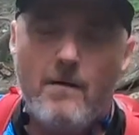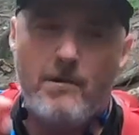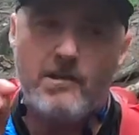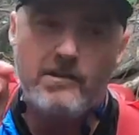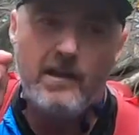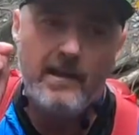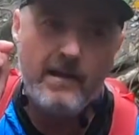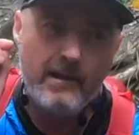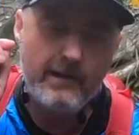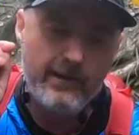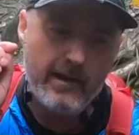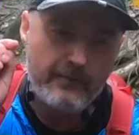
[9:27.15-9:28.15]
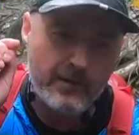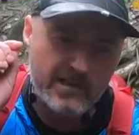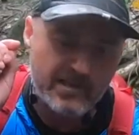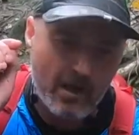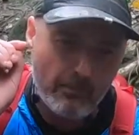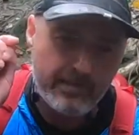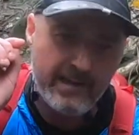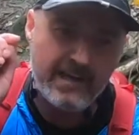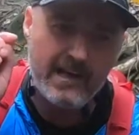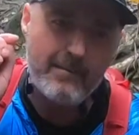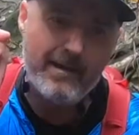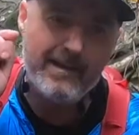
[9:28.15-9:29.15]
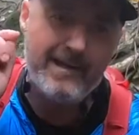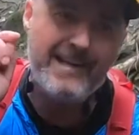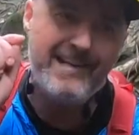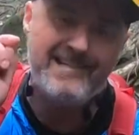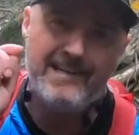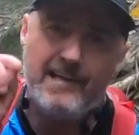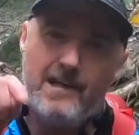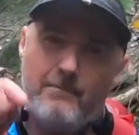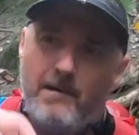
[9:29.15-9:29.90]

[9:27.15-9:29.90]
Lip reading: because if you stop thinking about easy